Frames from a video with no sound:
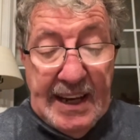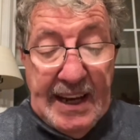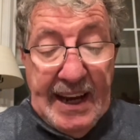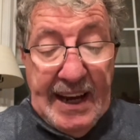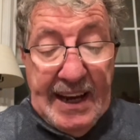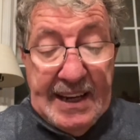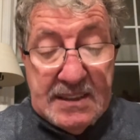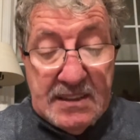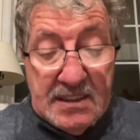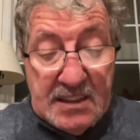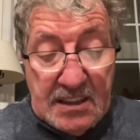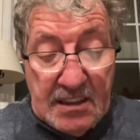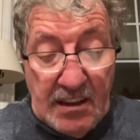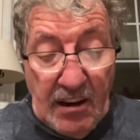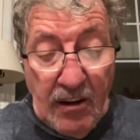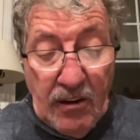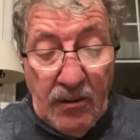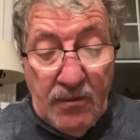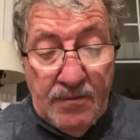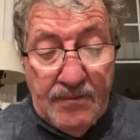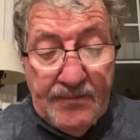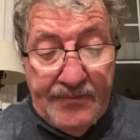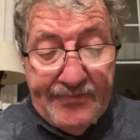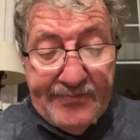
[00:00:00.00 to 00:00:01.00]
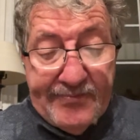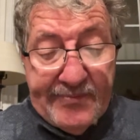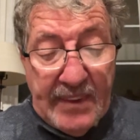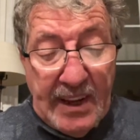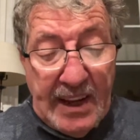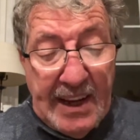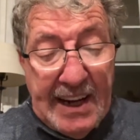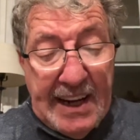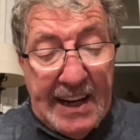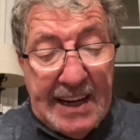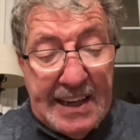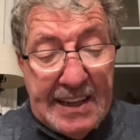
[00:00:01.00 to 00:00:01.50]
And so,
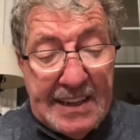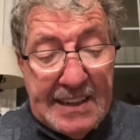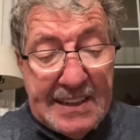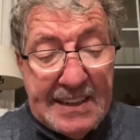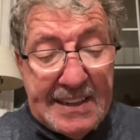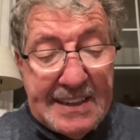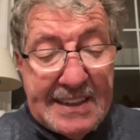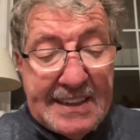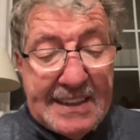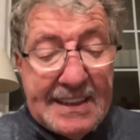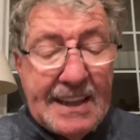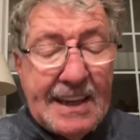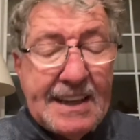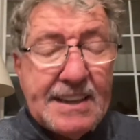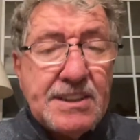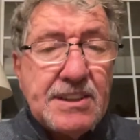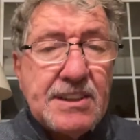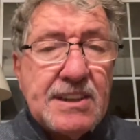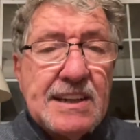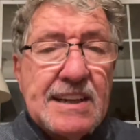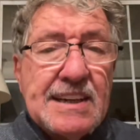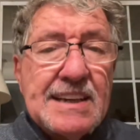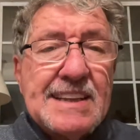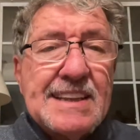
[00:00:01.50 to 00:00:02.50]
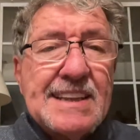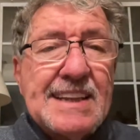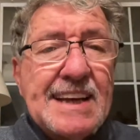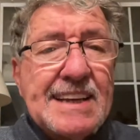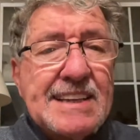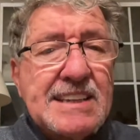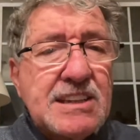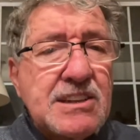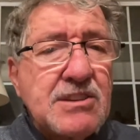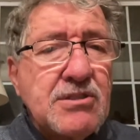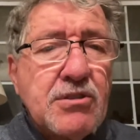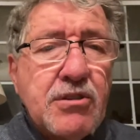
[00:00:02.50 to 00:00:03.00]
uh, let's,
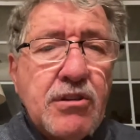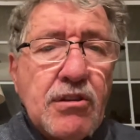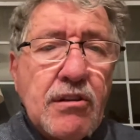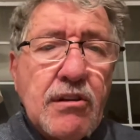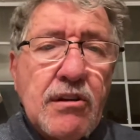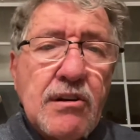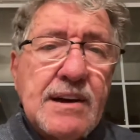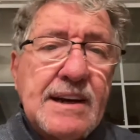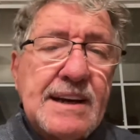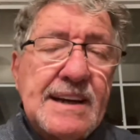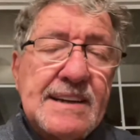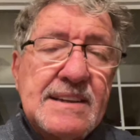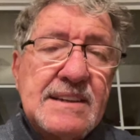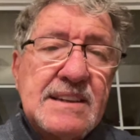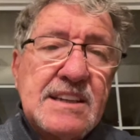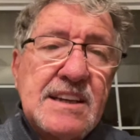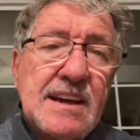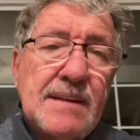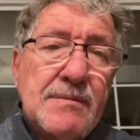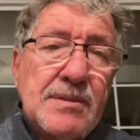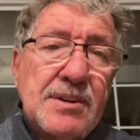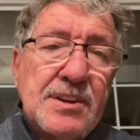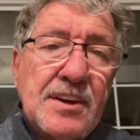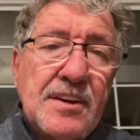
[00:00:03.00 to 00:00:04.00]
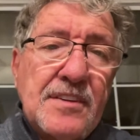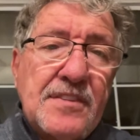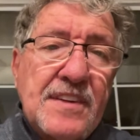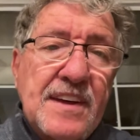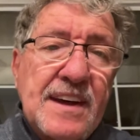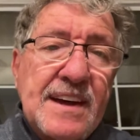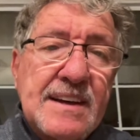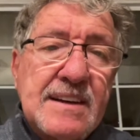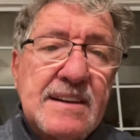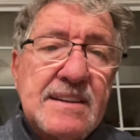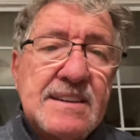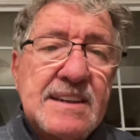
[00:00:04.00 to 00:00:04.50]
let's look at some of the
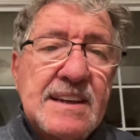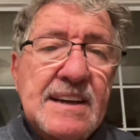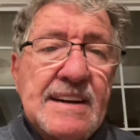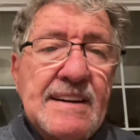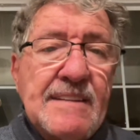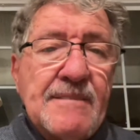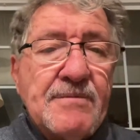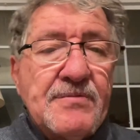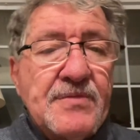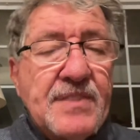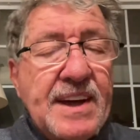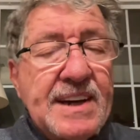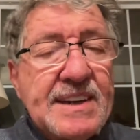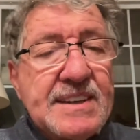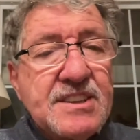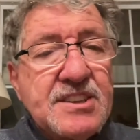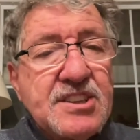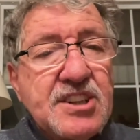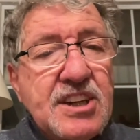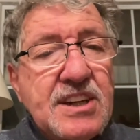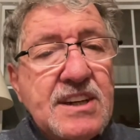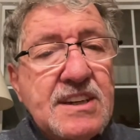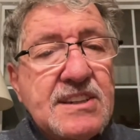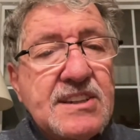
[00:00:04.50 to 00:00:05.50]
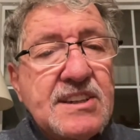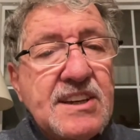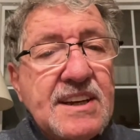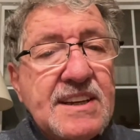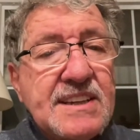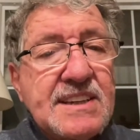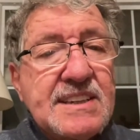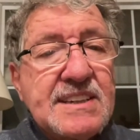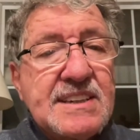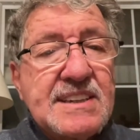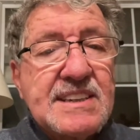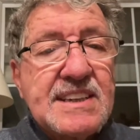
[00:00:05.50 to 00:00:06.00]
things that Jesus
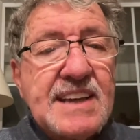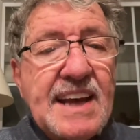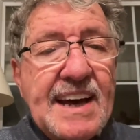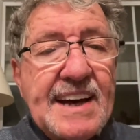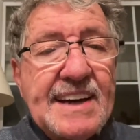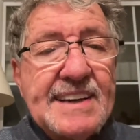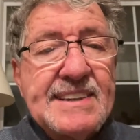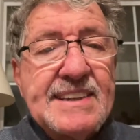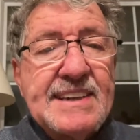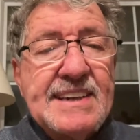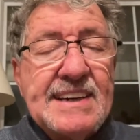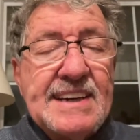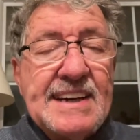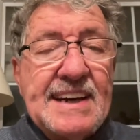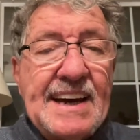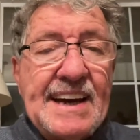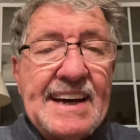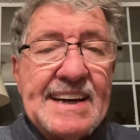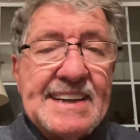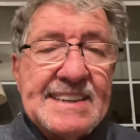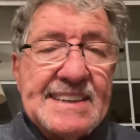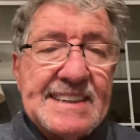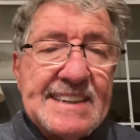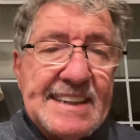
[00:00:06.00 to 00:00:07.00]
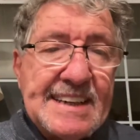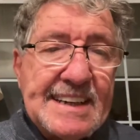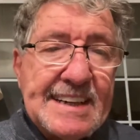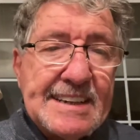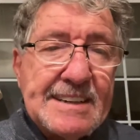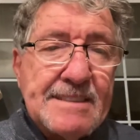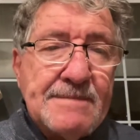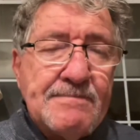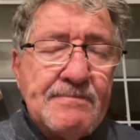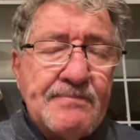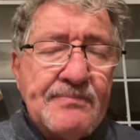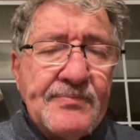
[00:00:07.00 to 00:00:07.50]
said and
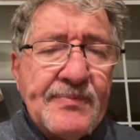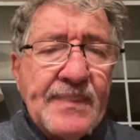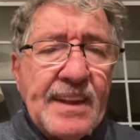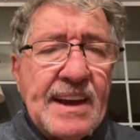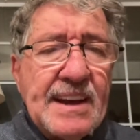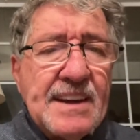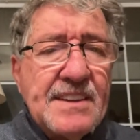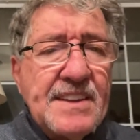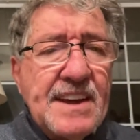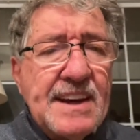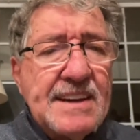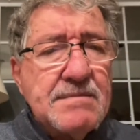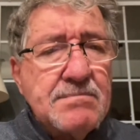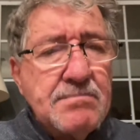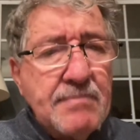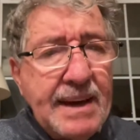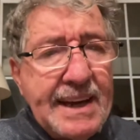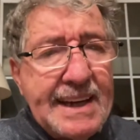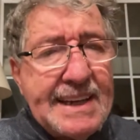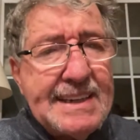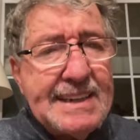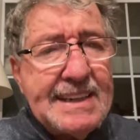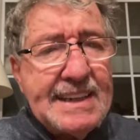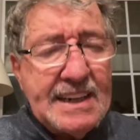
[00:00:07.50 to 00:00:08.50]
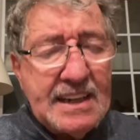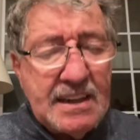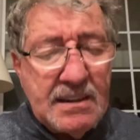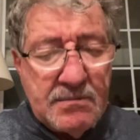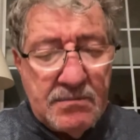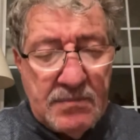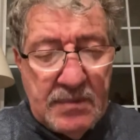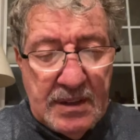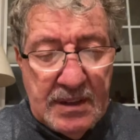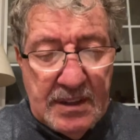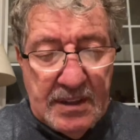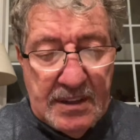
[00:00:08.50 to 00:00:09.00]
did that made
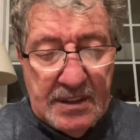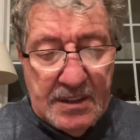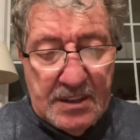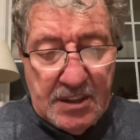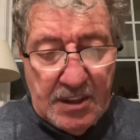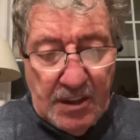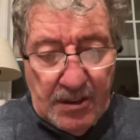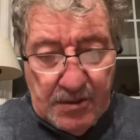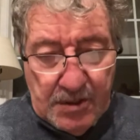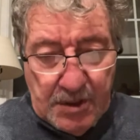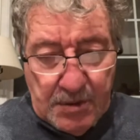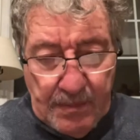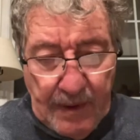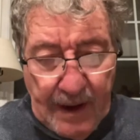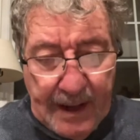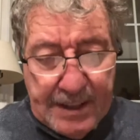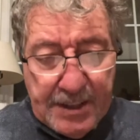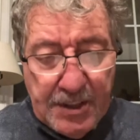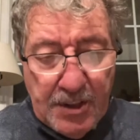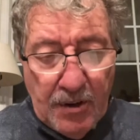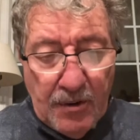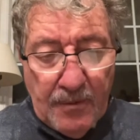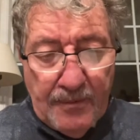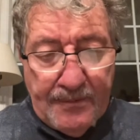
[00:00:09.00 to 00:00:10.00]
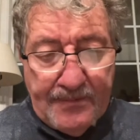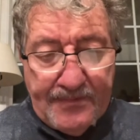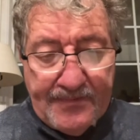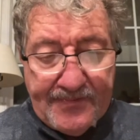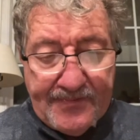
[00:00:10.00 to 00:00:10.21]
him so special.